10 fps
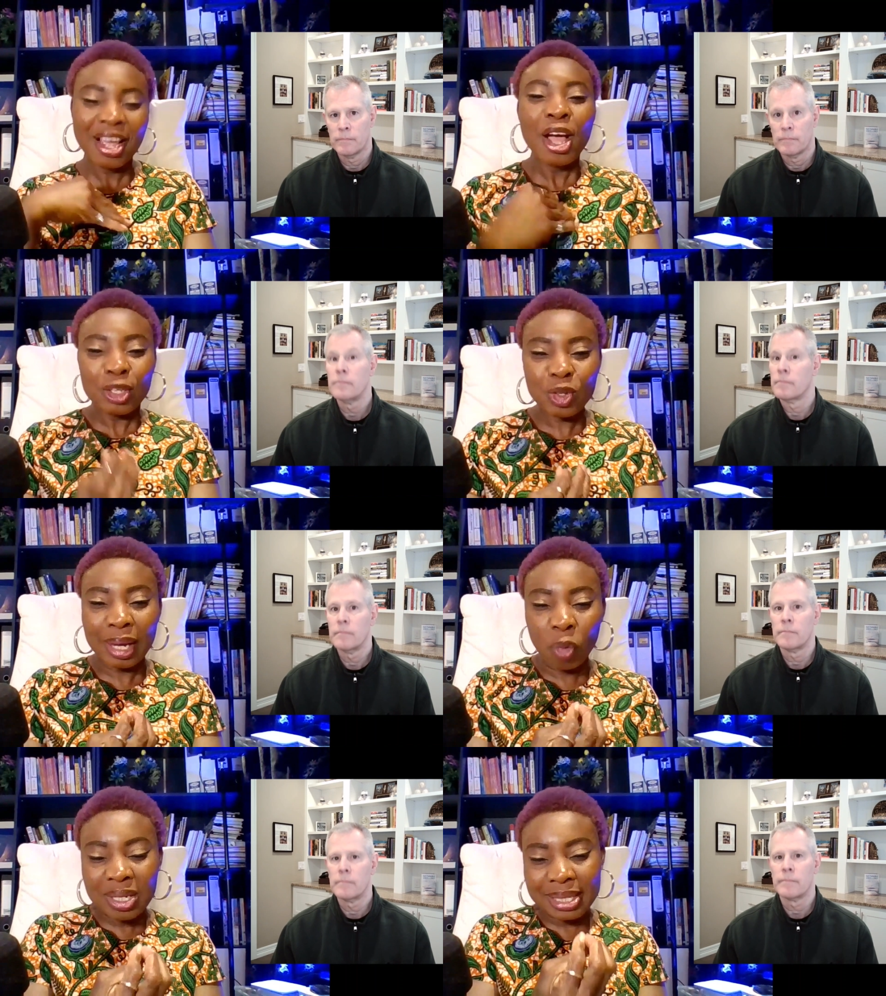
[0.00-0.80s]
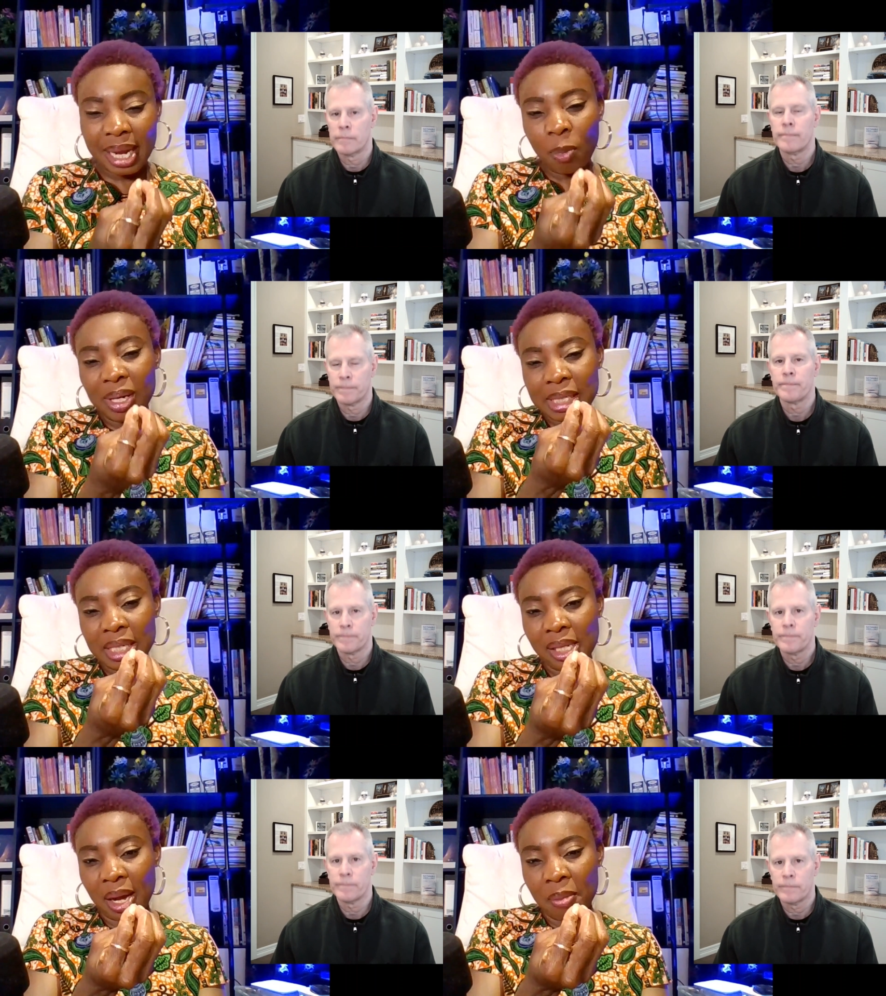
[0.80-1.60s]
Speaker 1: so it was there a
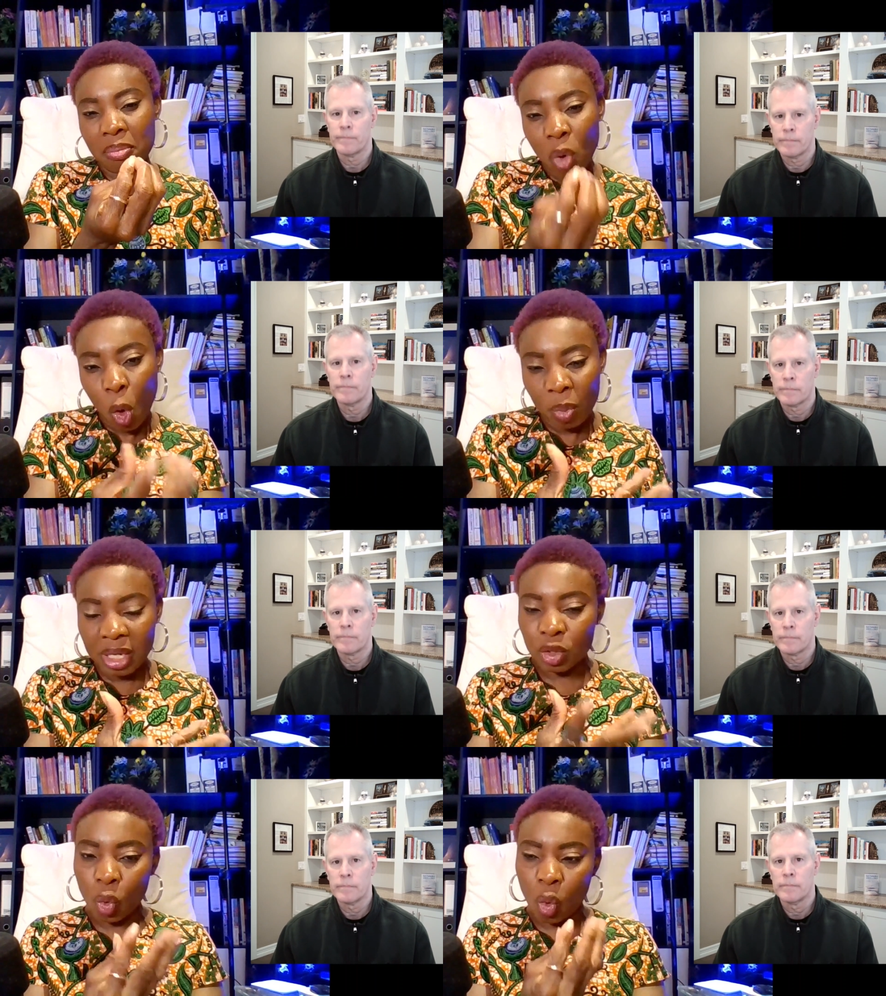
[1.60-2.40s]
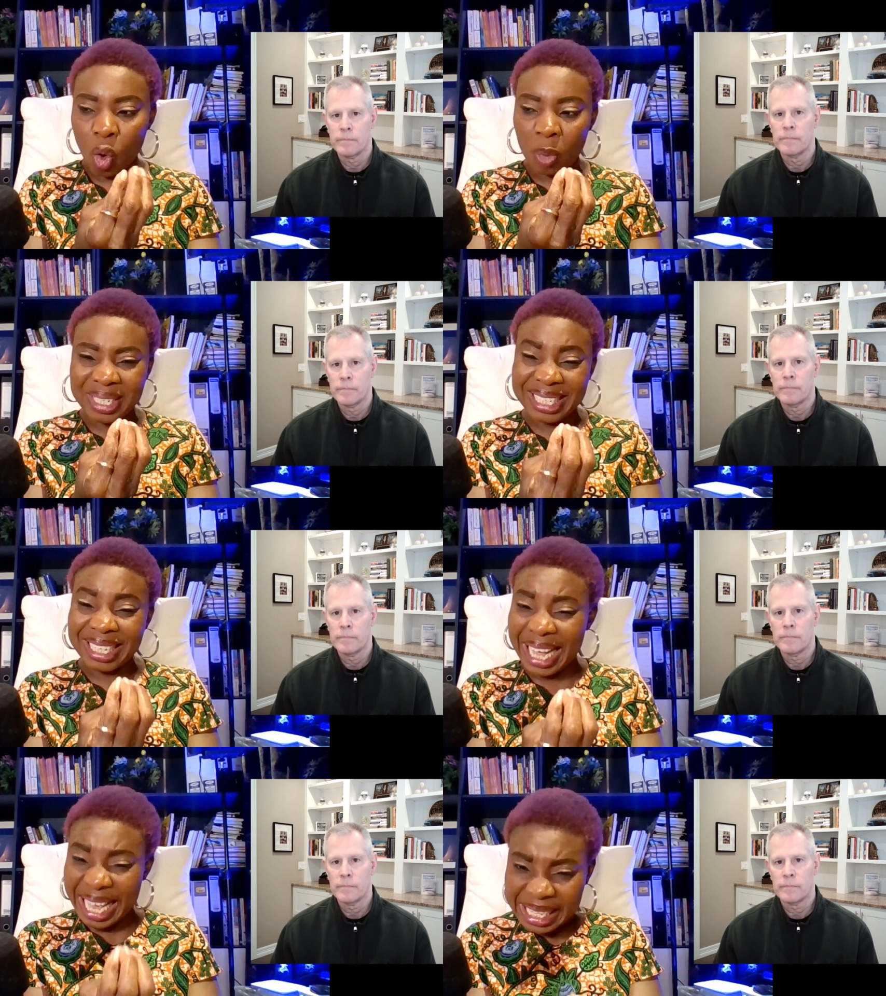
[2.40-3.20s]
particular moment or
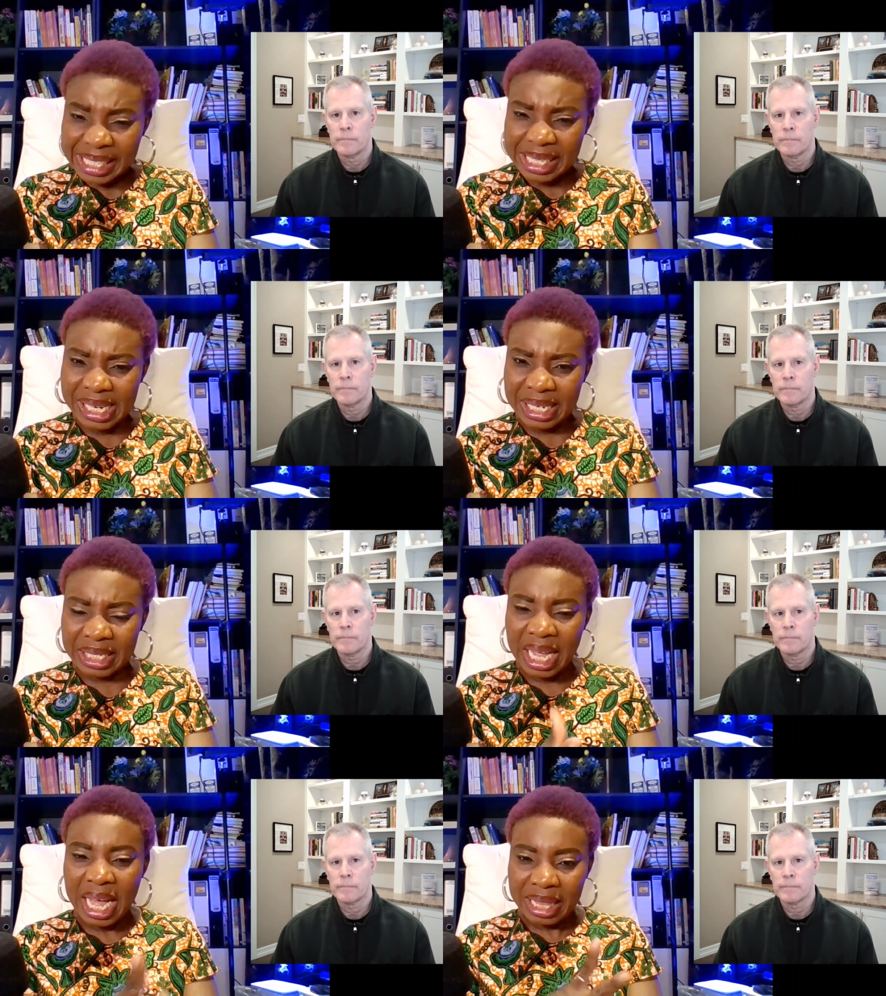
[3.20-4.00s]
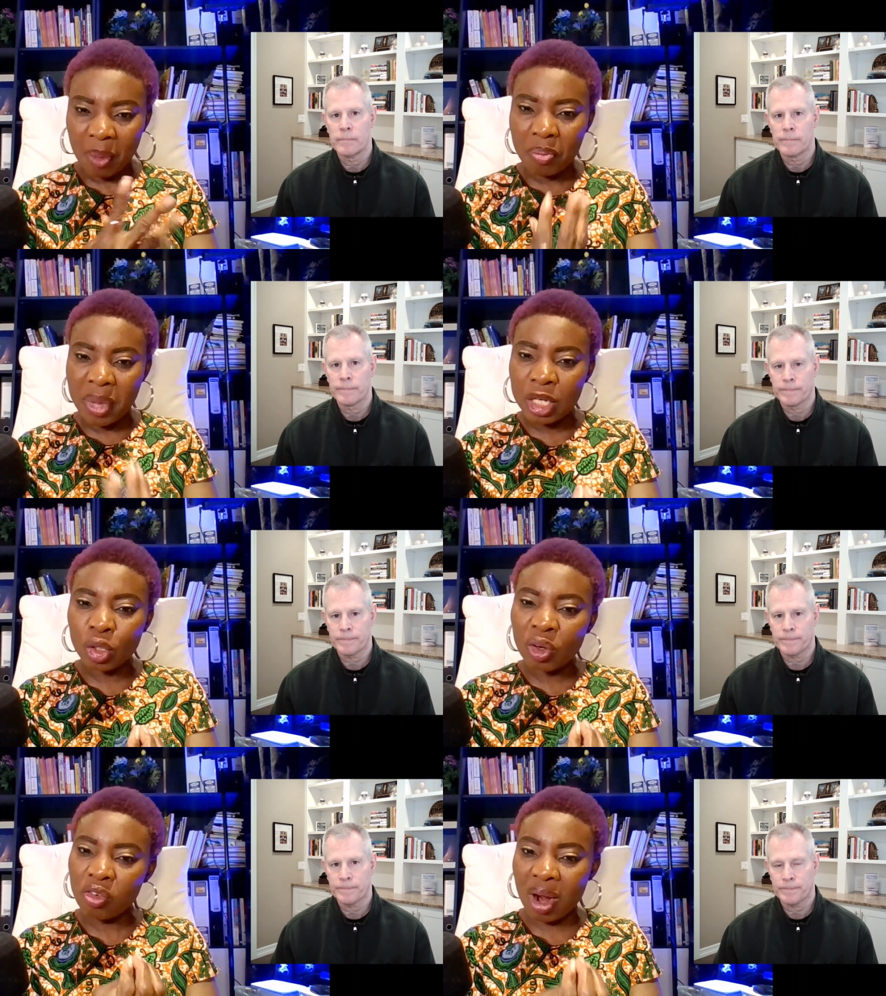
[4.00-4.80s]
particular incident that made you
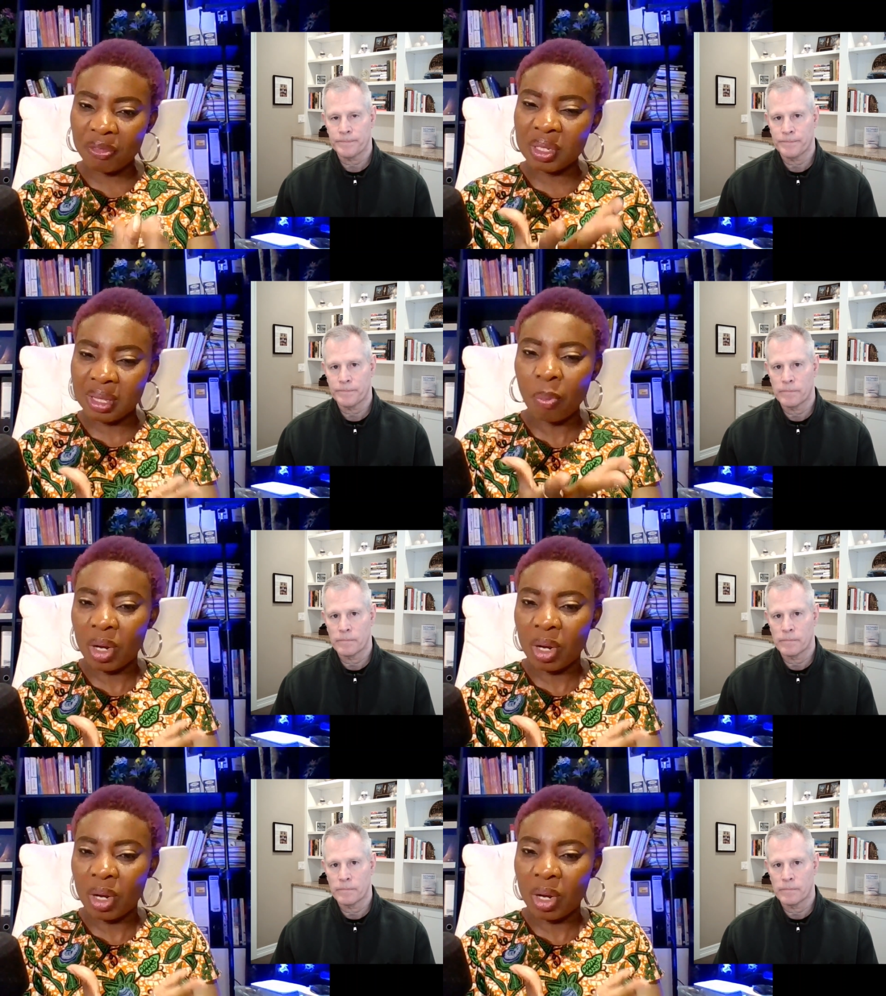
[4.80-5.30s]
craft that